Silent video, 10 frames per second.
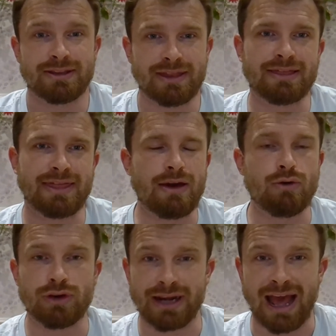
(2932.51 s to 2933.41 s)
They're
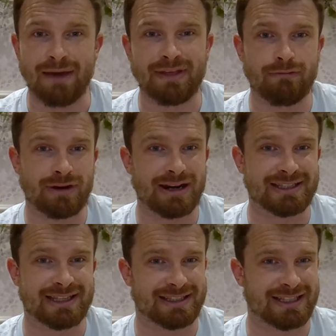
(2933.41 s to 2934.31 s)
all going to have their
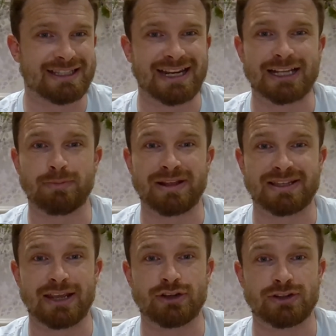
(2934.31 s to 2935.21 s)
realistic season
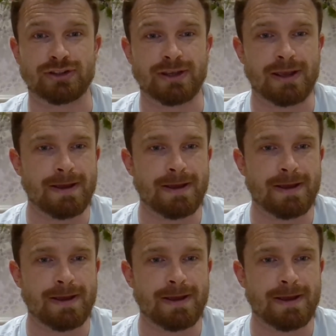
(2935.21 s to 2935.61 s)
expectations.